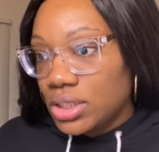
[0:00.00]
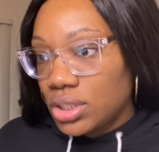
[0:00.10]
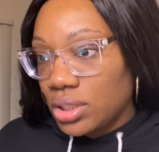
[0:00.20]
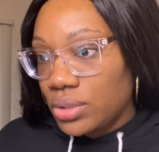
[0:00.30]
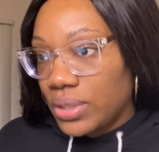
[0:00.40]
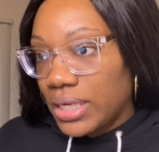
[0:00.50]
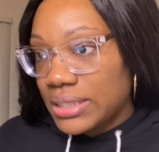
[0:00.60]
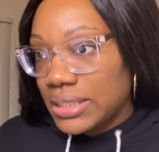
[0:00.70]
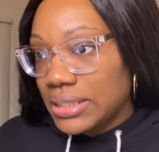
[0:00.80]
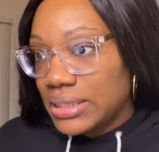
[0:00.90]
so you
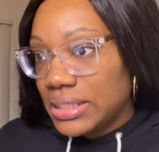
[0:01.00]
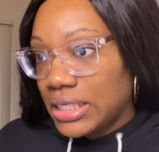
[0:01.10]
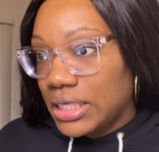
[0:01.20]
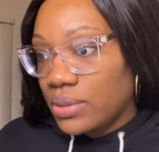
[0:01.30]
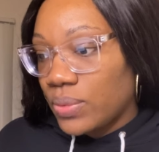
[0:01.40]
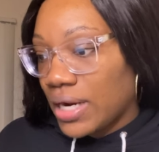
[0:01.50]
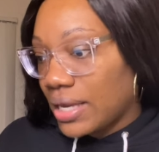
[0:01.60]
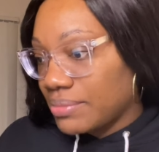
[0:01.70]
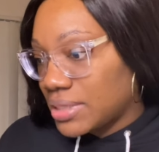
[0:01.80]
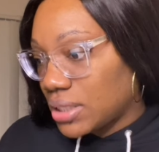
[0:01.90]
guys can see what
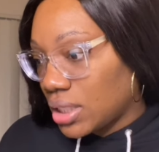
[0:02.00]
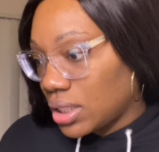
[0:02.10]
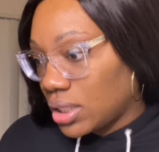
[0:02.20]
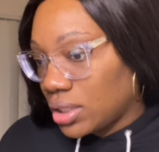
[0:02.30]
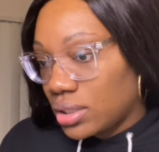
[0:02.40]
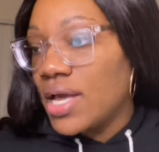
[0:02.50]
I'm seeing.